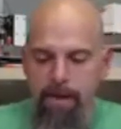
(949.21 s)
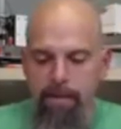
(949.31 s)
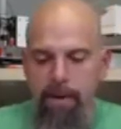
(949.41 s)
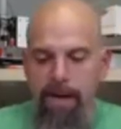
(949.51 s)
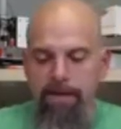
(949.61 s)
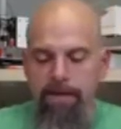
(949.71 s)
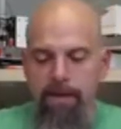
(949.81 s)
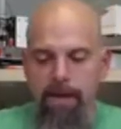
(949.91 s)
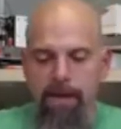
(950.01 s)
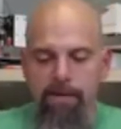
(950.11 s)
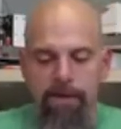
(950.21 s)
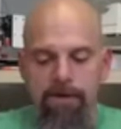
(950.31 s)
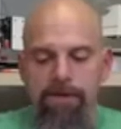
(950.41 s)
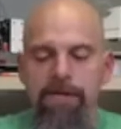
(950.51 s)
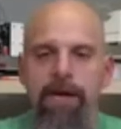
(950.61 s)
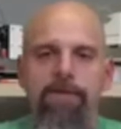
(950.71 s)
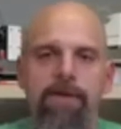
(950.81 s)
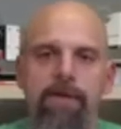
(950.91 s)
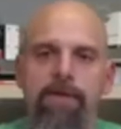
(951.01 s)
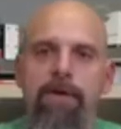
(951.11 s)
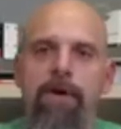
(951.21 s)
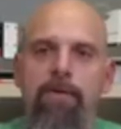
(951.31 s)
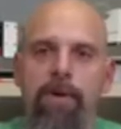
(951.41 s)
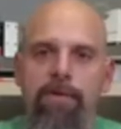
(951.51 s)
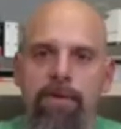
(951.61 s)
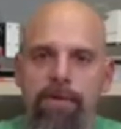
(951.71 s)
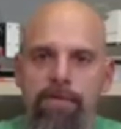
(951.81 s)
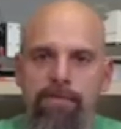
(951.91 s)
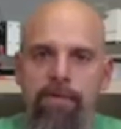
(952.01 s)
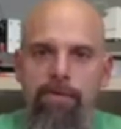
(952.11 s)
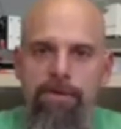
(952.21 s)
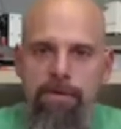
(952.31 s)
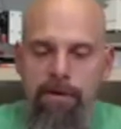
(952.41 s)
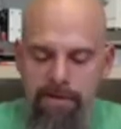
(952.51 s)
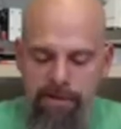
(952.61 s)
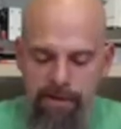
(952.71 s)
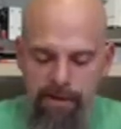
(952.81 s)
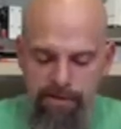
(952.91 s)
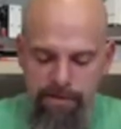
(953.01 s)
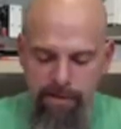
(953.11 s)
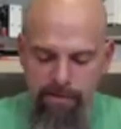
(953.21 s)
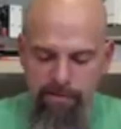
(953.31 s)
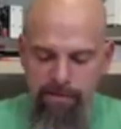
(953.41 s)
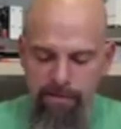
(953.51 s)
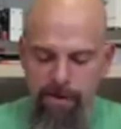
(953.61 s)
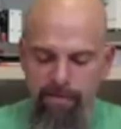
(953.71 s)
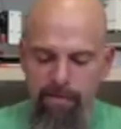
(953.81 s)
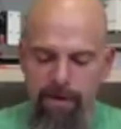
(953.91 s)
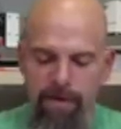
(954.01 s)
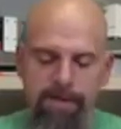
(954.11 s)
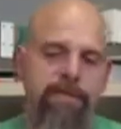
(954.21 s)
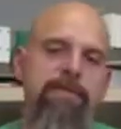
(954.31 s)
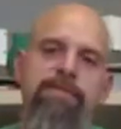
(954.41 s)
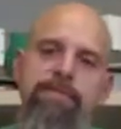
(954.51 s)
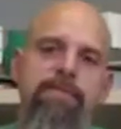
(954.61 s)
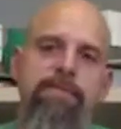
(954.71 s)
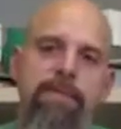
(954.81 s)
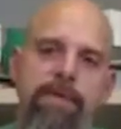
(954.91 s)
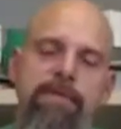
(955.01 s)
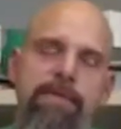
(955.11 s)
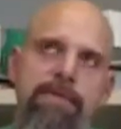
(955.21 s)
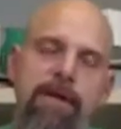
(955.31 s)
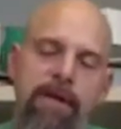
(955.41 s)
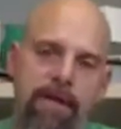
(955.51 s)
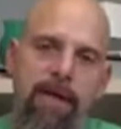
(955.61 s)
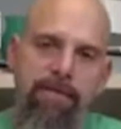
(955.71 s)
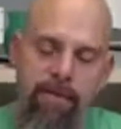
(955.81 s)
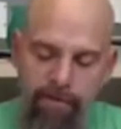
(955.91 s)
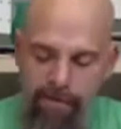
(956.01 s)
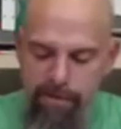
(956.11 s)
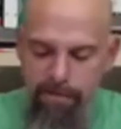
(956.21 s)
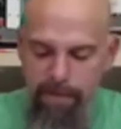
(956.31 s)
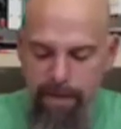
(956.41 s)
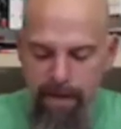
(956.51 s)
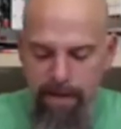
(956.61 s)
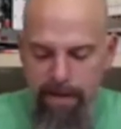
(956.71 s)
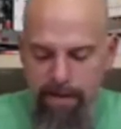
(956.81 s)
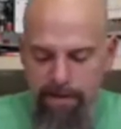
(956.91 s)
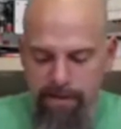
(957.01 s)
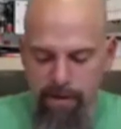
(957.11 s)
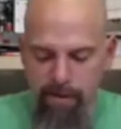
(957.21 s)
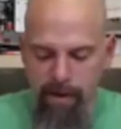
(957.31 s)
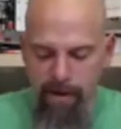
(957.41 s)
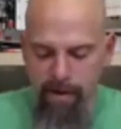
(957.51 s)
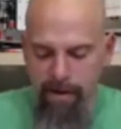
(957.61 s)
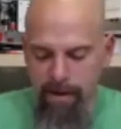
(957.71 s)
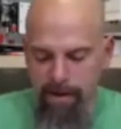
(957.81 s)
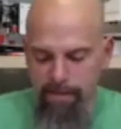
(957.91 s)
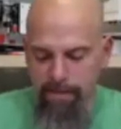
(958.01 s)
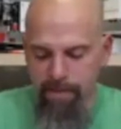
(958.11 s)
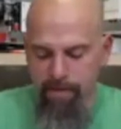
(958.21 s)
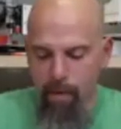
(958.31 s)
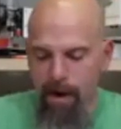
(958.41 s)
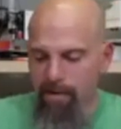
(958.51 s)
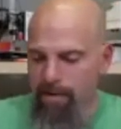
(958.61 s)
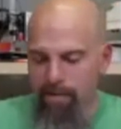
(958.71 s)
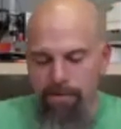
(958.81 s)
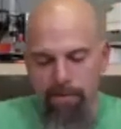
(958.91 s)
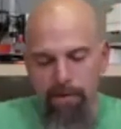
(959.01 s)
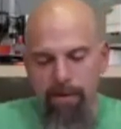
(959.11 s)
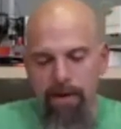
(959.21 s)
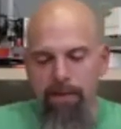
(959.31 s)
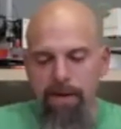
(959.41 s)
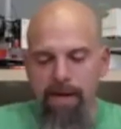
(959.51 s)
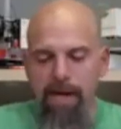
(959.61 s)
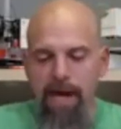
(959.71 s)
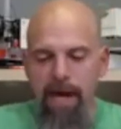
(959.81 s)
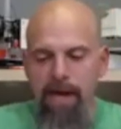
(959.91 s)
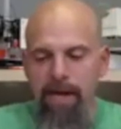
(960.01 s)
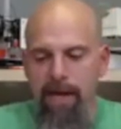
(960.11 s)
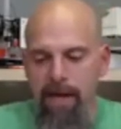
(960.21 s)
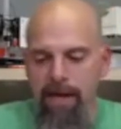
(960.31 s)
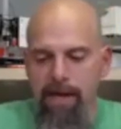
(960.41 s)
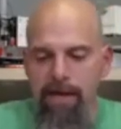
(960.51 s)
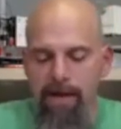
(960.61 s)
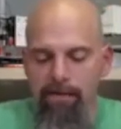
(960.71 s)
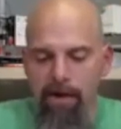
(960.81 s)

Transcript: But uh, you just have to know where the North Star is, you know, so everybody's, there's not a lot of confusion. So anyway, um, the wiring thing was really bugging me, and I had a kind of an